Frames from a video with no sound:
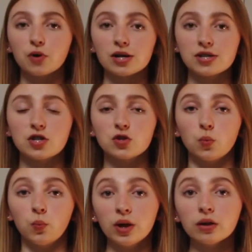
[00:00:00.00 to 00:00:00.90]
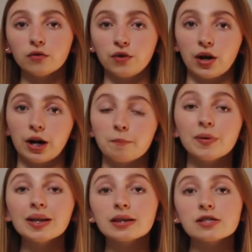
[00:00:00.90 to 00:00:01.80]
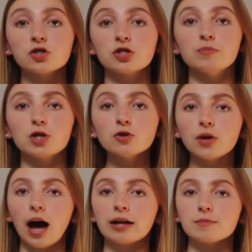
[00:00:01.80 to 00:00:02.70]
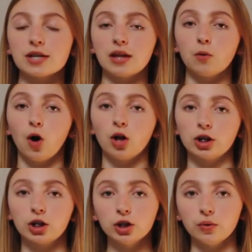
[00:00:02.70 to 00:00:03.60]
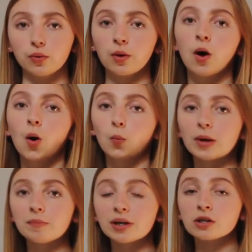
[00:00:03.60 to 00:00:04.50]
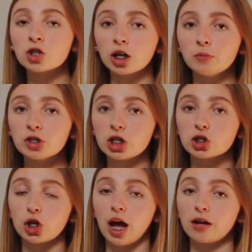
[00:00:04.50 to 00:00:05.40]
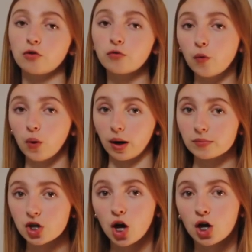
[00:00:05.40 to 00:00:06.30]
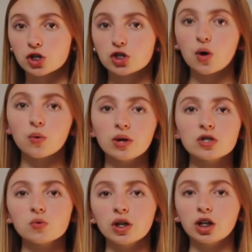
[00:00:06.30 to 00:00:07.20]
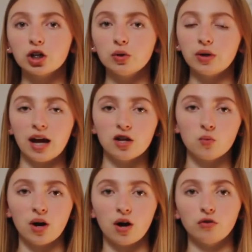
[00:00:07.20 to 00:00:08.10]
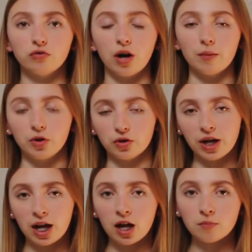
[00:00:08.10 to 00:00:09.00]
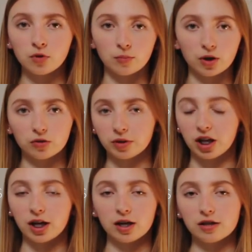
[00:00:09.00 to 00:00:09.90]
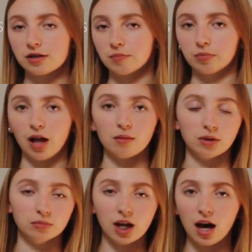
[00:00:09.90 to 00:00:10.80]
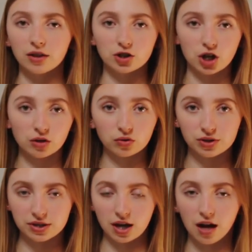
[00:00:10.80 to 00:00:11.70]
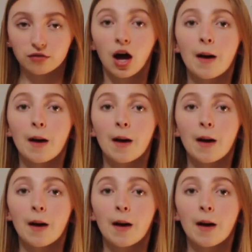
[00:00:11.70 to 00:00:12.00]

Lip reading: processes will vary, but these are some general items that they will all include. One being documentation and forms. So these will include anywhere from your name, your birthplace, blah blah blah, the general stuff,